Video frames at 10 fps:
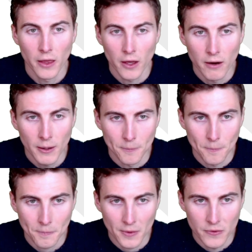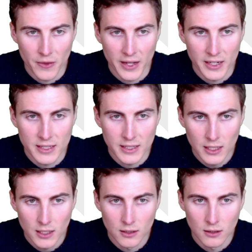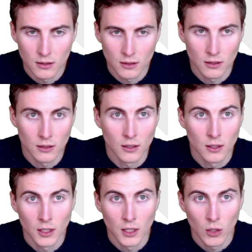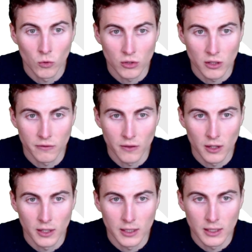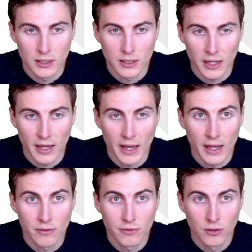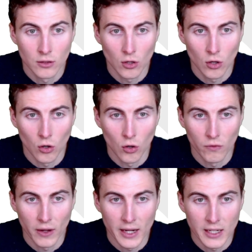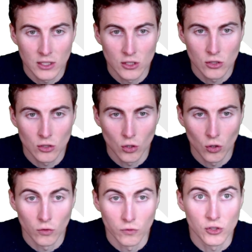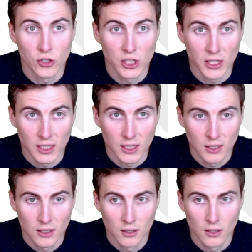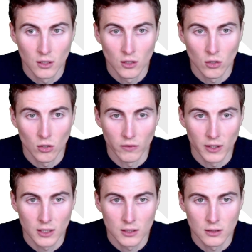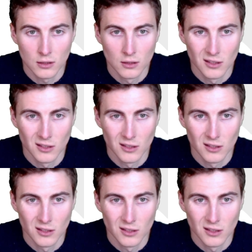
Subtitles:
All right, then c, we're trying to find f of h of g of x. All